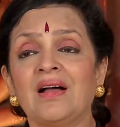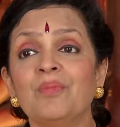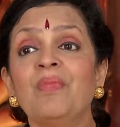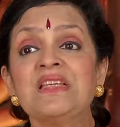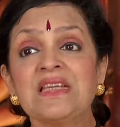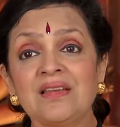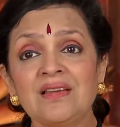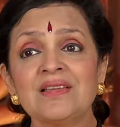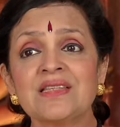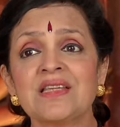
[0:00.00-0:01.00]

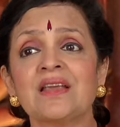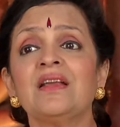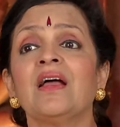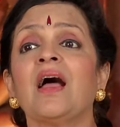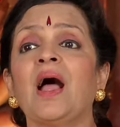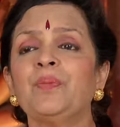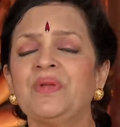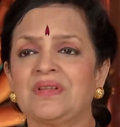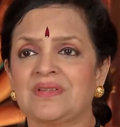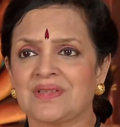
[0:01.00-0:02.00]
materialistic
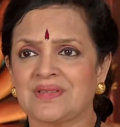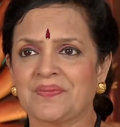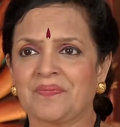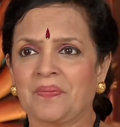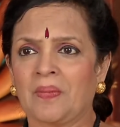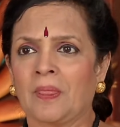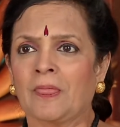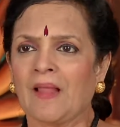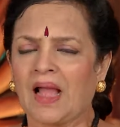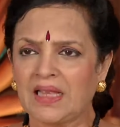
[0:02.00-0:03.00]
happiness.
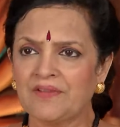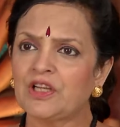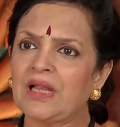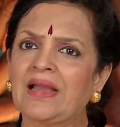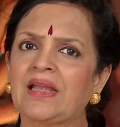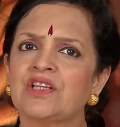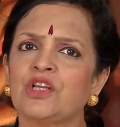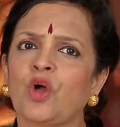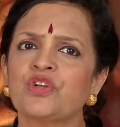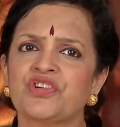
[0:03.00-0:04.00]
I get a
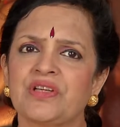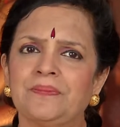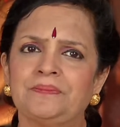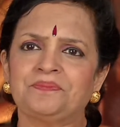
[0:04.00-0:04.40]
lottery.